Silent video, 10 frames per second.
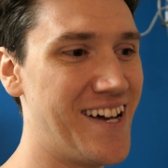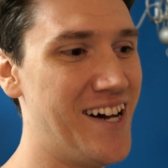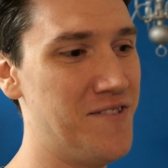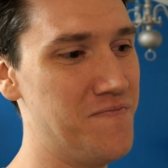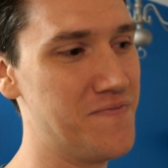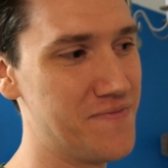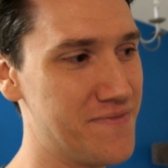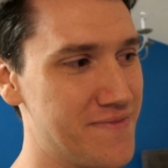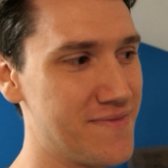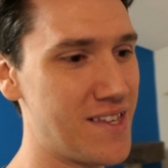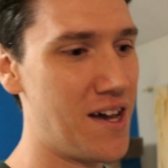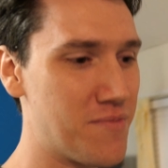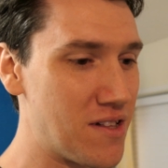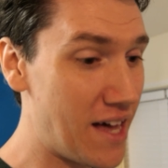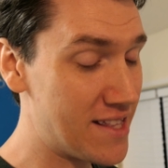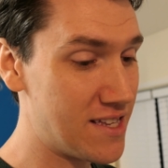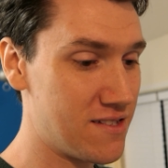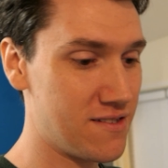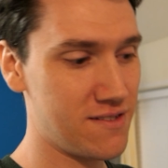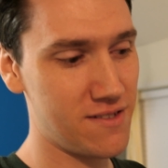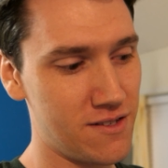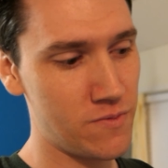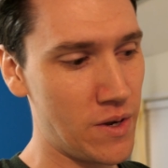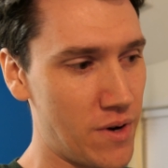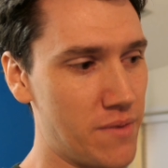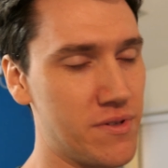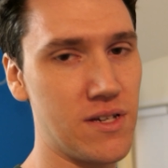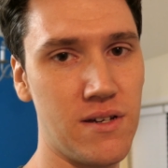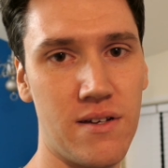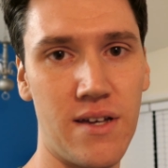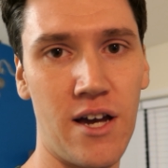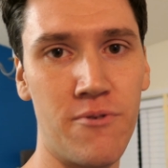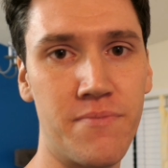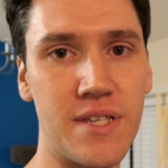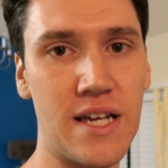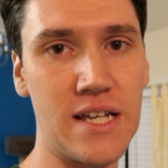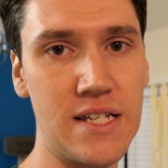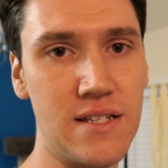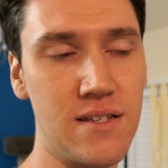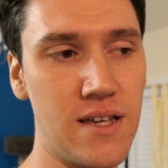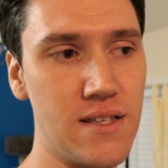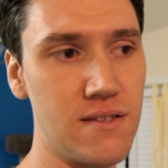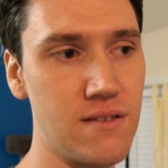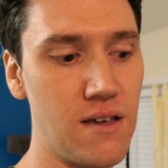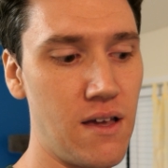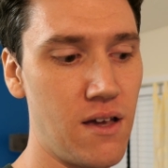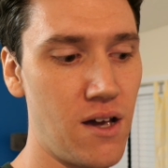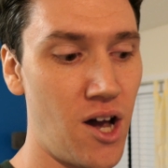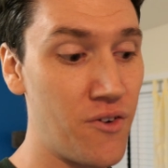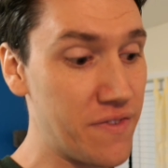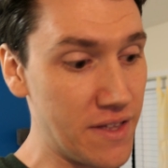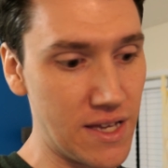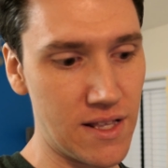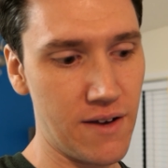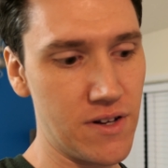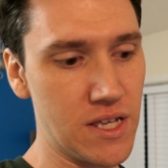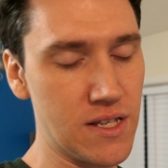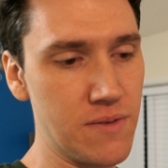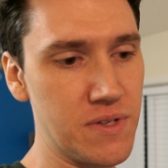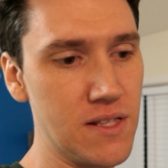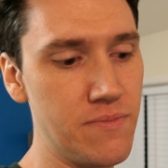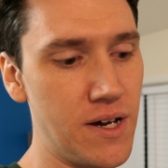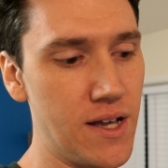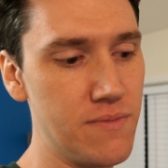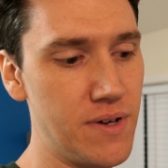Um, I'm glad that we were able to help Sagan and, and hopefully get everything nipped in the bud.